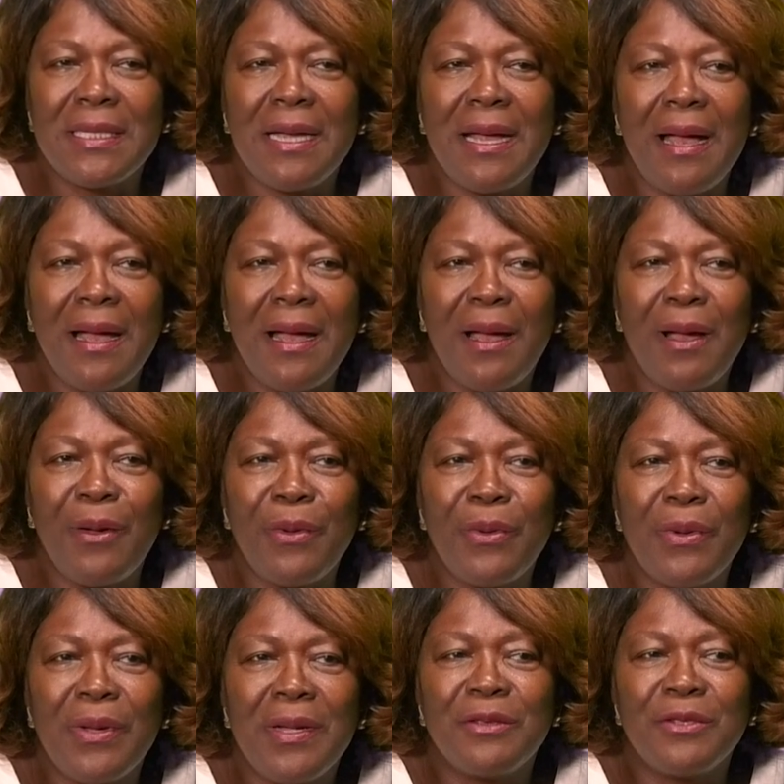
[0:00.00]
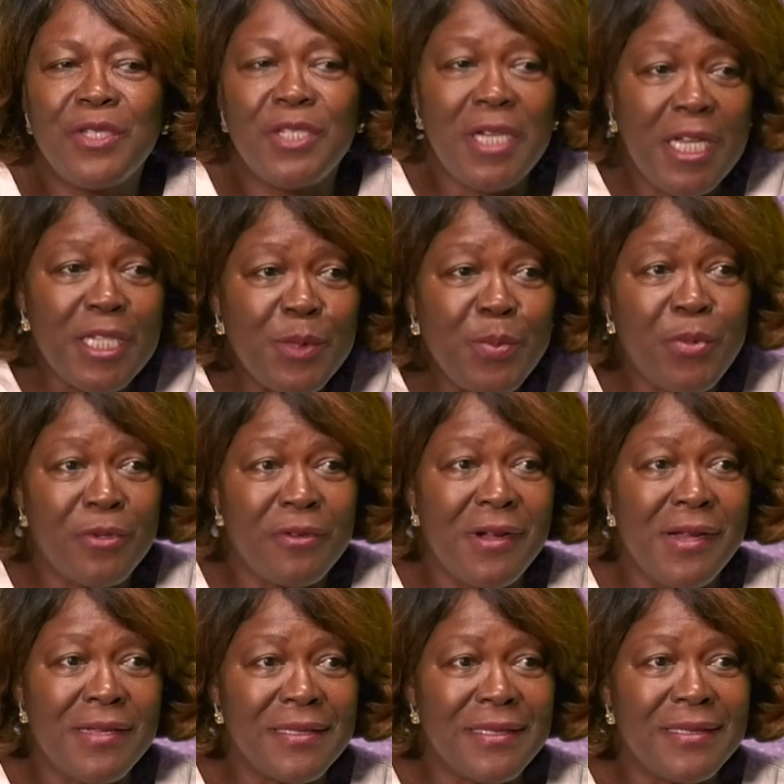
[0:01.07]
how the
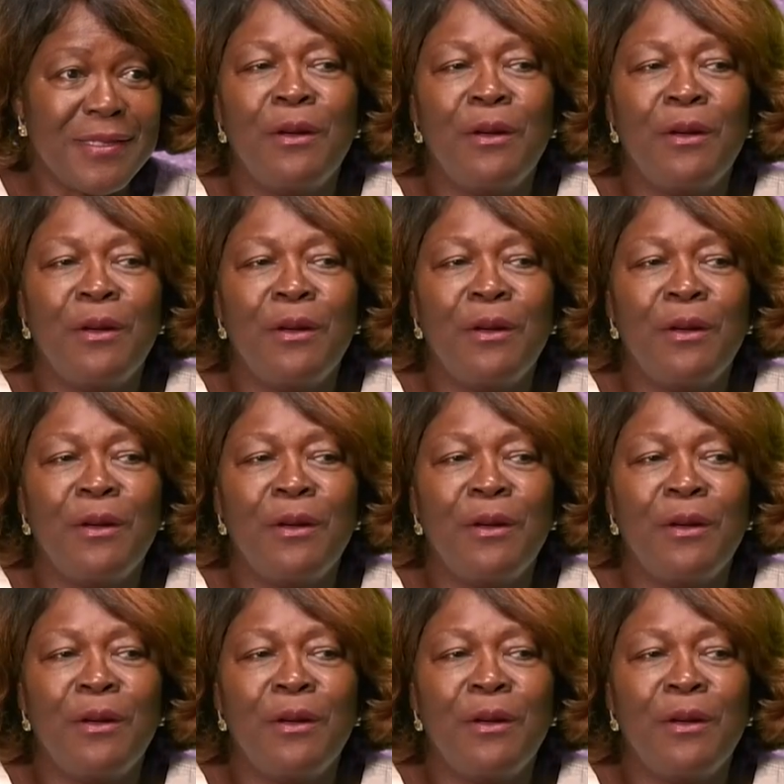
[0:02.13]
diasporas,